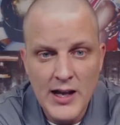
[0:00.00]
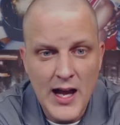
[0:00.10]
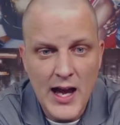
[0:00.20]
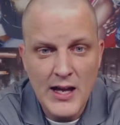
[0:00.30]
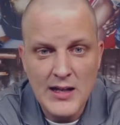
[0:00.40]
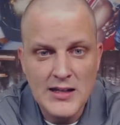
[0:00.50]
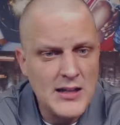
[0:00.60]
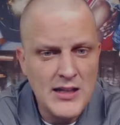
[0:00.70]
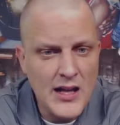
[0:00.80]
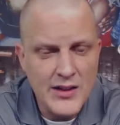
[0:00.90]
and it
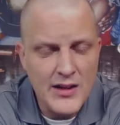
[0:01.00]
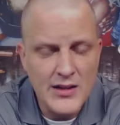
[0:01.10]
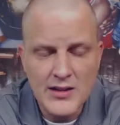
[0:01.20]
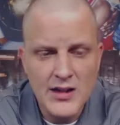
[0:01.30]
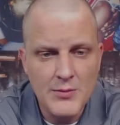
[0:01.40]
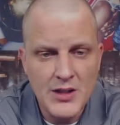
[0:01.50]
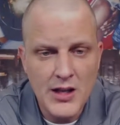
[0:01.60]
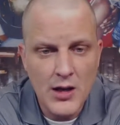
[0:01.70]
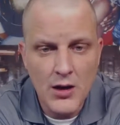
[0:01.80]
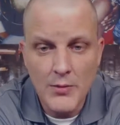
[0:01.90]
did nothing to get me to
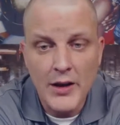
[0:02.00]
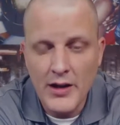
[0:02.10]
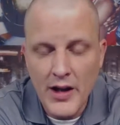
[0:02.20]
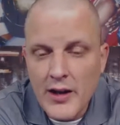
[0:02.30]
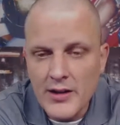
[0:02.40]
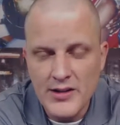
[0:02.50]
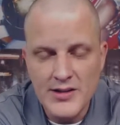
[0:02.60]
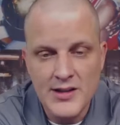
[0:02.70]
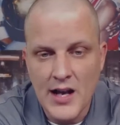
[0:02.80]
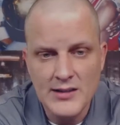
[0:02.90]
care about any of
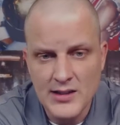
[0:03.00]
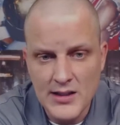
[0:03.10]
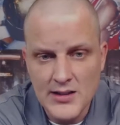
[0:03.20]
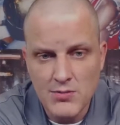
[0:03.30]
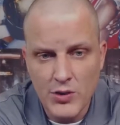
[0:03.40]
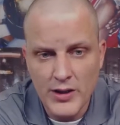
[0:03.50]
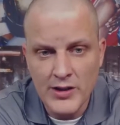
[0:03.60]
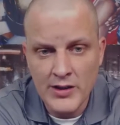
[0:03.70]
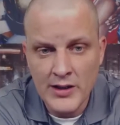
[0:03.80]
these guys at this point.